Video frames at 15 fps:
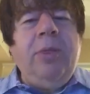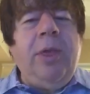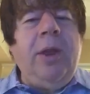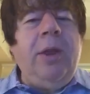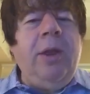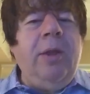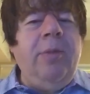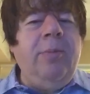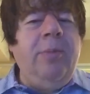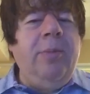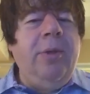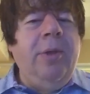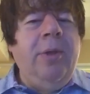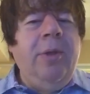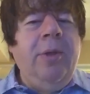
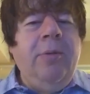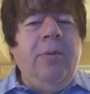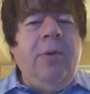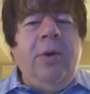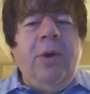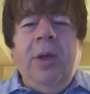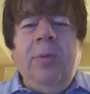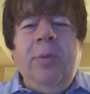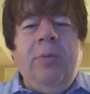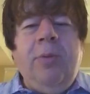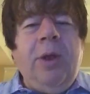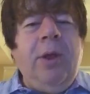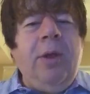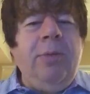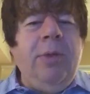palladium, rhodium,
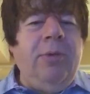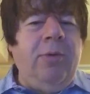iridium?